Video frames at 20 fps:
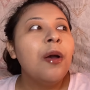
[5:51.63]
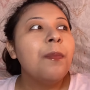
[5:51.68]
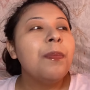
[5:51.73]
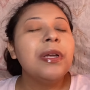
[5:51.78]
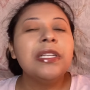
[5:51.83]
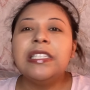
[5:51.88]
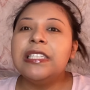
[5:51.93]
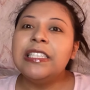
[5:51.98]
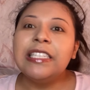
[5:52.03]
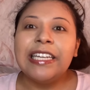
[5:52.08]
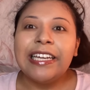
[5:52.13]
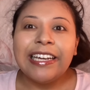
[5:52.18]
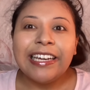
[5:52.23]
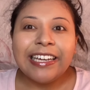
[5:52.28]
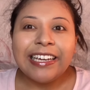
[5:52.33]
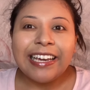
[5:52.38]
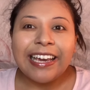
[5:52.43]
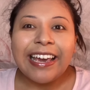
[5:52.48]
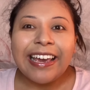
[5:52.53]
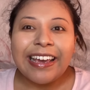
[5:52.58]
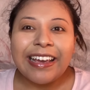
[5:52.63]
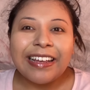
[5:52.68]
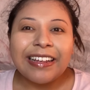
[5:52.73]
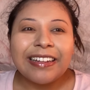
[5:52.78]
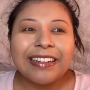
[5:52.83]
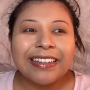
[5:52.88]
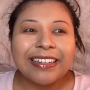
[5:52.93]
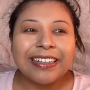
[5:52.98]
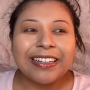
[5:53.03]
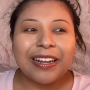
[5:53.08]
But seeing it
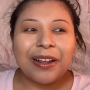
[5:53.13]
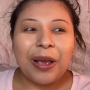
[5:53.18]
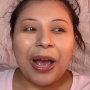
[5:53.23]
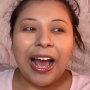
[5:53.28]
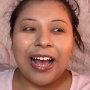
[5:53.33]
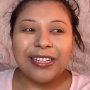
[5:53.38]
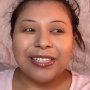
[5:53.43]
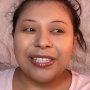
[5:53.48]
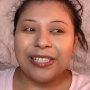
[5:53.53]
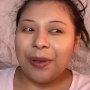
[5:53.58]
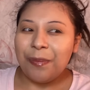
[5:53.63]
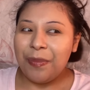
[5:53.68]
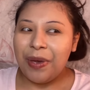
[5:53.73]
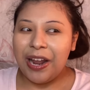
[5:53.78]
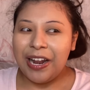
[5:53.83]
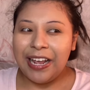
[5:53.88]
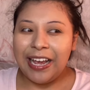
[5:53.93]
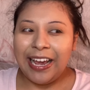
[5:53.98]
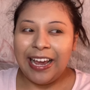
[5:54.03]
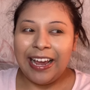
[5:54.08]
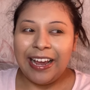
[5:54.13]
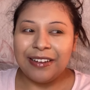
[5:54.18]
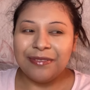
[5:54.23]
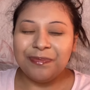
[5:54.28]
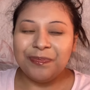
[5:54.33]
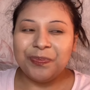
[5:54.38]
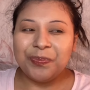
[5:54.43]
as somebody